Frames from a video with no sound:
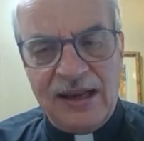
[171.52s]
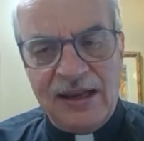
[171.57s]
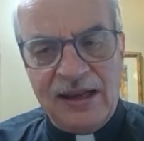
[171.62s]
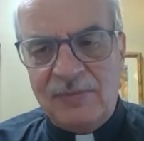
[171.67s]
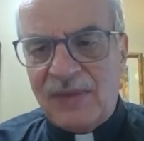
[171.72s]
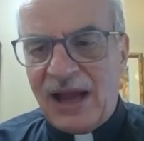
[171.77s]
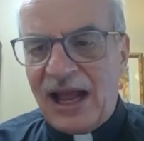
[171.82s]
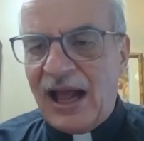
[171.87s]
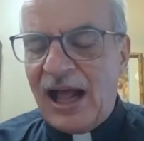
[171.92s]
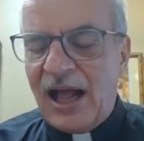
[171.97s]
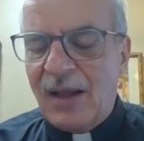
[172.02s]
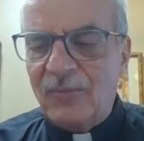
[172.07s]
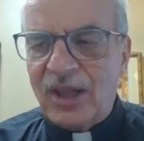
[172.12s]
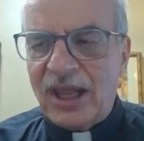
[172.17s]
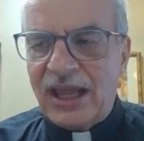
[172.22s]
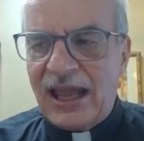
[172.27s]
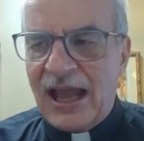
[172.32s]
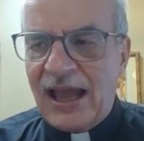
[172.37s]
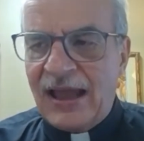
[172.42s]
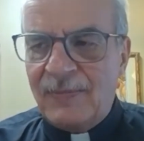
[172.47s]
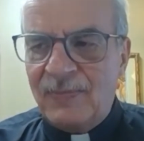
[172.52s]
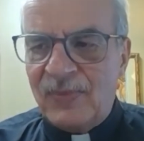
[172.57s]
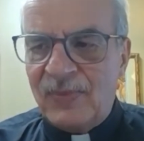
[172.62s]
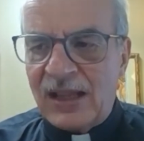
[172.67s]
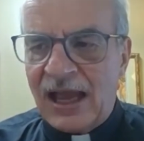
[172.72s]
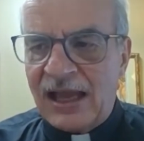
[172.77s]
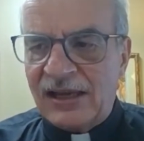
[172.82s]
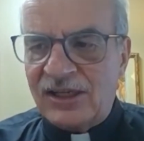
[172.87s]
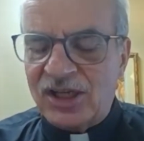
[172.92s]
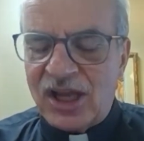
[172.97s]
my homily, I
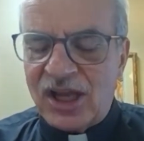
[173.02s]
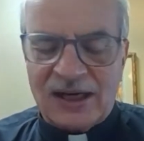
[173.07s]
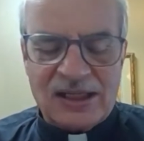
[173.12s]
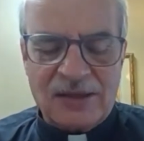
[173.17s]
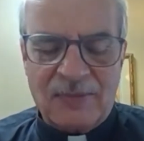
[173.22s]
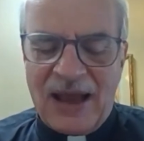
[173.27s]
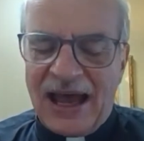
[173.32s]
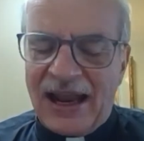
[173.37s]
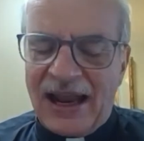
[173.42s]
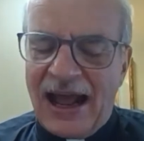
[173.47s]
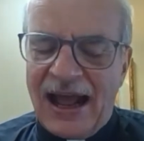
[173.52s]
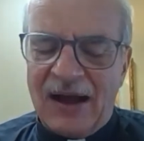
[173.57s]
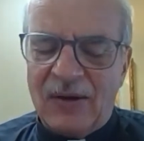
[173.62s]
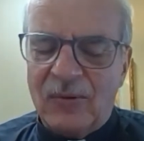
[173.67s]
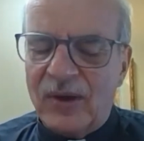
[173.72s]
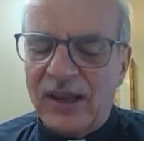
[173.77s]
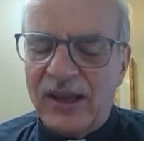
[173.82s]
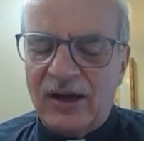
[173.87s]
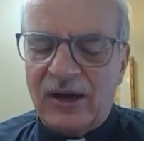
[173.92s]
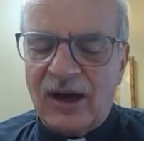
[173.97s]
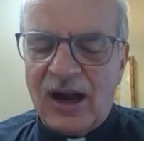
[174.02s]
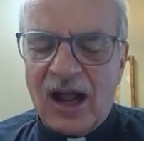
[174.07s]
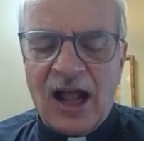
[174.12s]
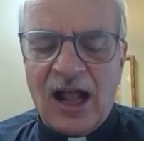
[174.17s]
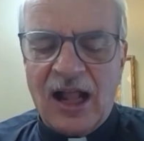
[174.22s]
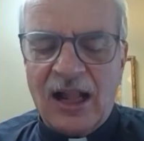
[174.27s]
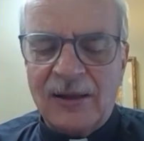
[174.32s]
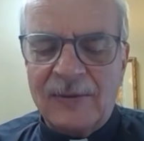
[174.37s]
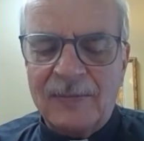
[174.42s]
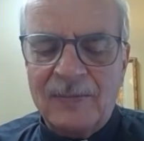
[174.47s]
talked about how we are
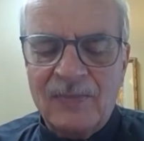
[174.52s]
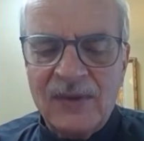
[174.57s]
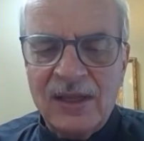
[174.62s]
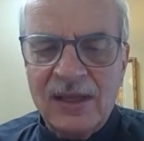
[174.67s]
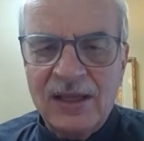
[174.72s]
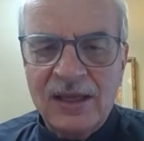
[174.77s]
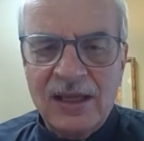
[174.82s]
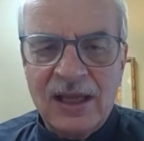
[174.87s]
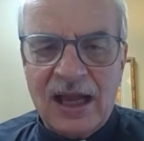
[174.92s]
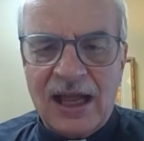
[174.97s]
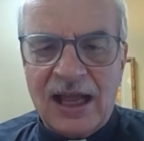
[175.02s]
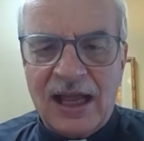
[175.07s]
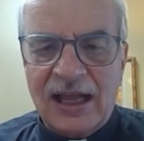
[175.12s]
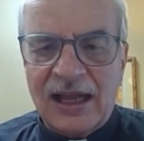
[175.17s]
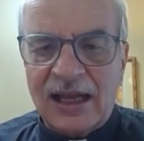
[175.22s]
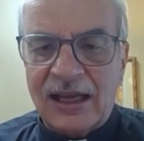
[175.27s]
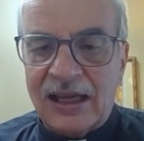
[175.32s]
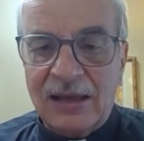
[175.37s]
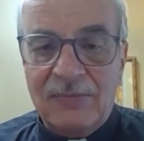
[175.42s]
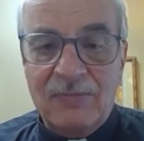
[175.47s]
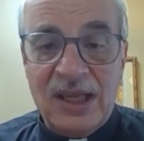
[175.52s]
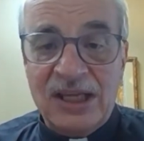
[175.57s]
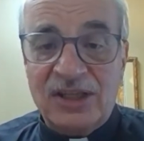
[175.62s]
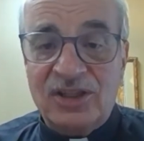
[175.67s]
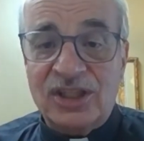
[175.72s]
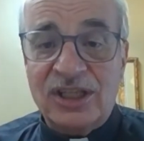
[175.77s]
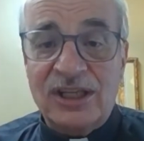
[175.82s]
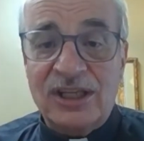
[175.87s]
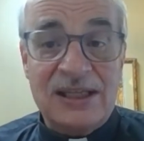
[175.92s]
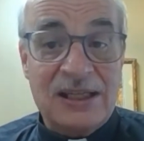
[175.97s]
all
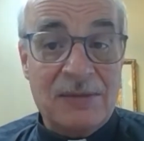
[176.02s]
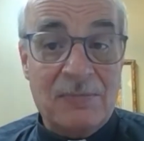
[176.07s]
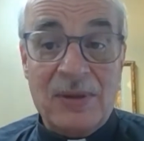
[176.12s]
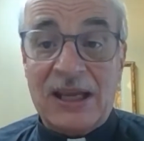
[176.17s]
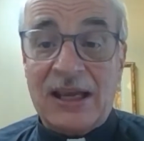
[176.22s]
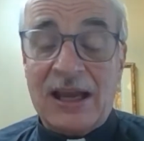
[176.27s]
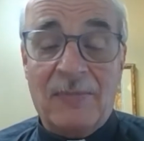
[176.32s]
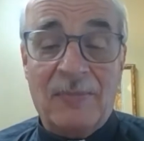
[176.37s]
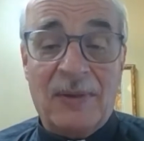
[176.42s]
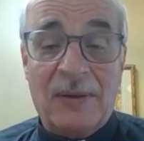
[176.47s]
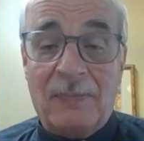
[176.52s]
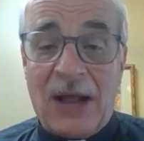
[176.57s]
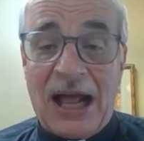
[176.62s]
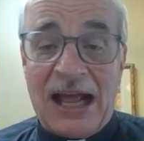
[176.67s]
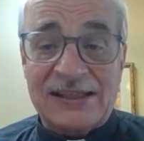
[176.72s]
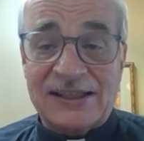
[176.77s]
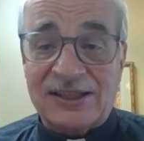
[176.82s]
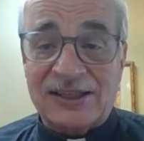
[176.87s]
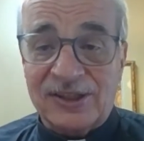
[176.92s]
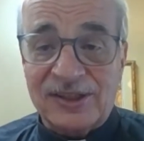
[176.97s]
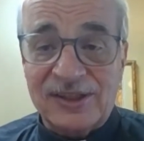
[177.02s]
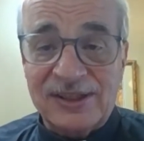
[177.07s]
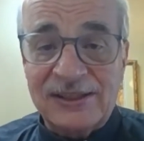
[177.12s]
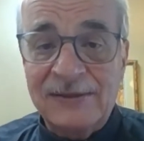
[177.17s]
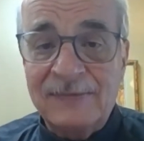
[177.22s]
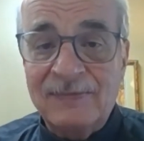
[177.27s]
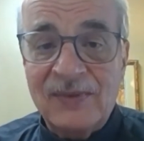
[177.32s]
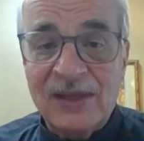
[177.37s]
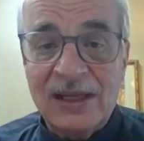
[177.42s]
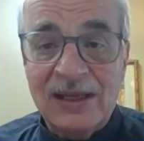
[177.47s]
commissioned to become apostles.
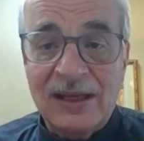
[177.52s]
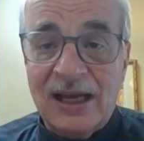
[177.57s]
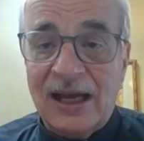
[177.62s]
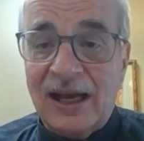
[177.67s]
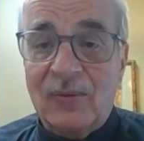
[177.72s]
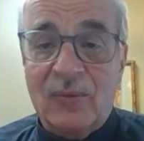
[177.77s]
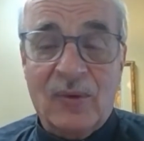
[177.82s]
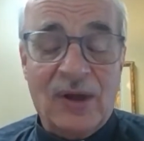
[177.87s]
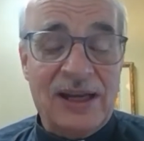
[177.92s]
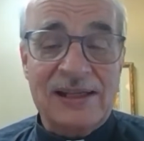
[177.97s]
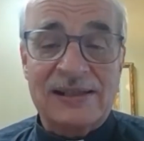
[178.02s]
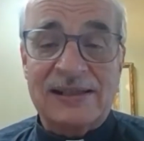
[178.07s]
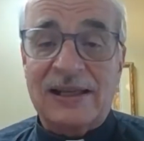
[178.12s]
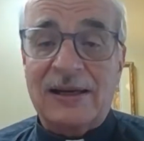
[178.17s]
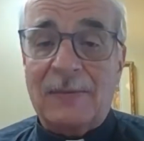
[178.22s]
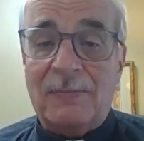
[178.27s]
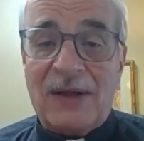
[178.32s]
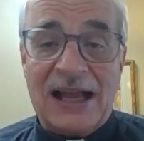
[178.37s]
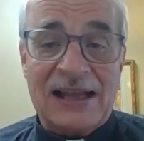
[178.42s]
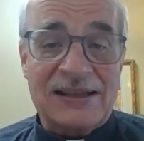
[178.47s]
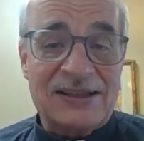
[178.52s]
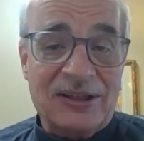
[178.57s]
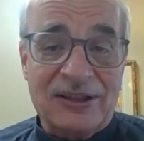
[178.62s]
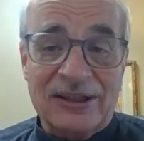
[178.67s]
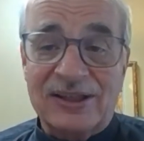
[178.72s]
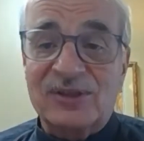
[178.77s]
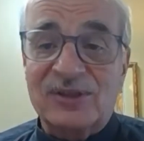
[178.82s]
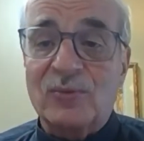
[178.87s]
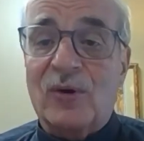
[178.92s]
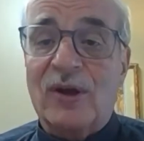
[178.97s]
What is an apostle?
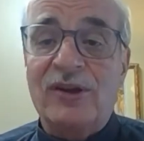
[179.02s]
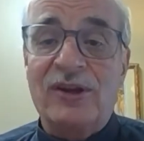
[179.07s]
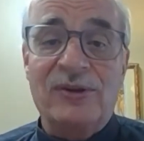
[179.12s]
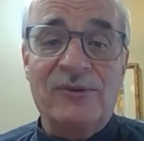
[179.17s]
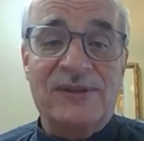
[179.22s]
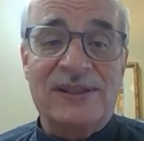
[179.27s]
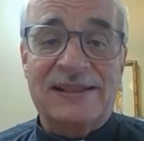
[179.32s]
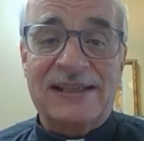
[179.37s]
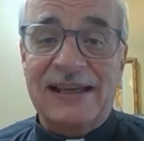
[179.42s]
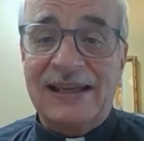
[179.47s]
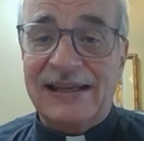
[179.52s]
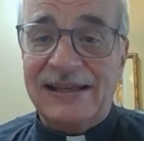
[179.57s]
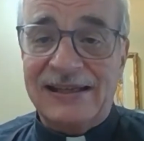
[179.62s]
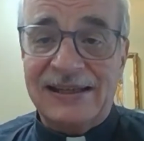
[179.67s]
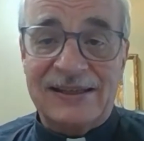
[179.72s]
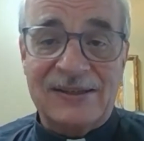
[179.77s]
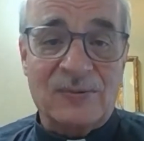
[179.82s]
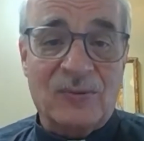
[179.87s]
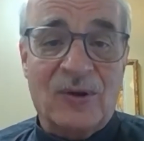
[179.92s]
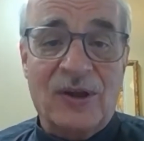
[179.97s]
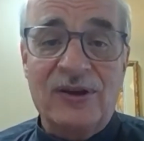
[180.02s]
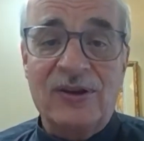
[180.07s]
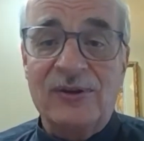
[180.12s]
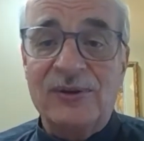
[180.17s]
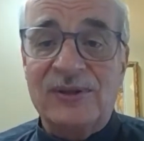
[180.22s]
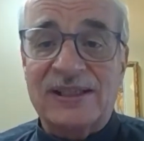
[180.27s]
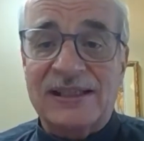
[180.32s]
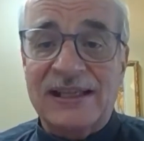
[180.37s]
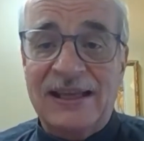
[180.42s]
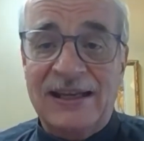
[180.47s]
It's one who's sent. It's one
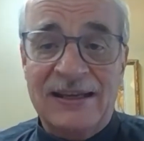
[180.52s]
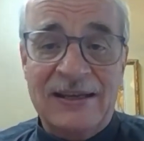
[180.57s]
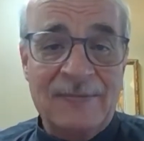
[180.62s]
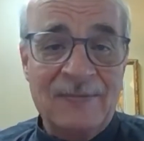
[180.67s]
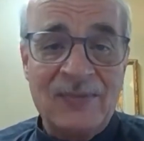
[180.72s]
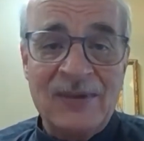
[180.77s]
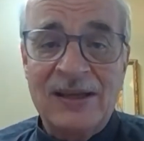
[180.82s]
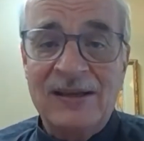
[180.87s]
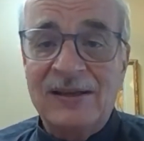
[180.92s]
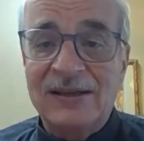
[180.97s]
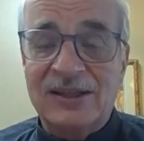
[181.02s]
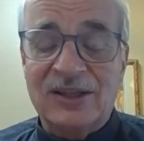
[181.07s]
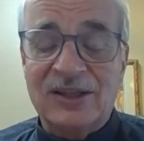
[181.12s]
who's sent to